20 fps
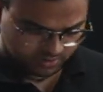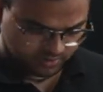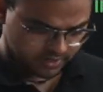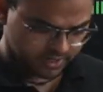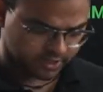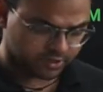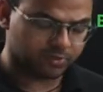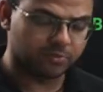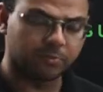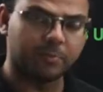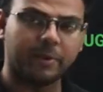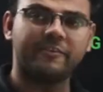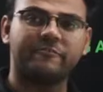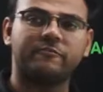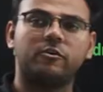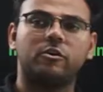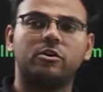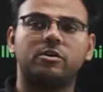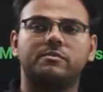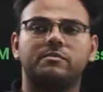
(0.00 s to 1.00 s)
Let's wait
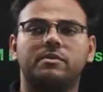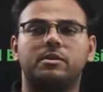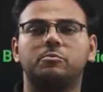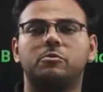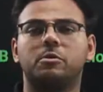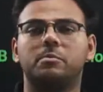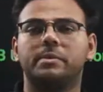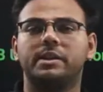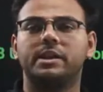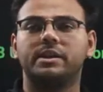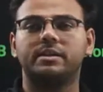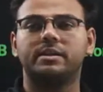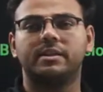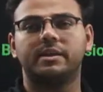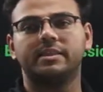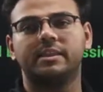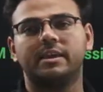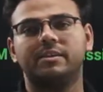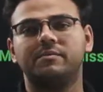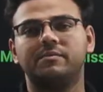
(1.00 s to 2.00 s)
for one more minute
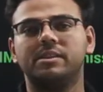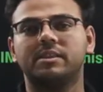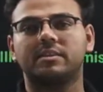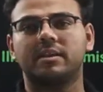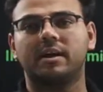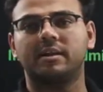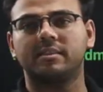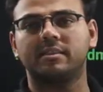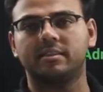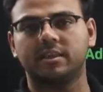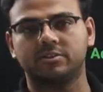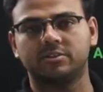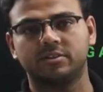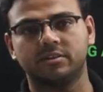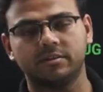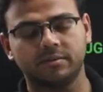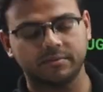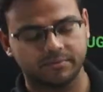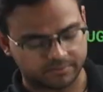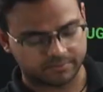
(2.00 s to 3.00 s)
and then we'll start the
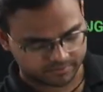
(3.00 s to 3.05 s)
session.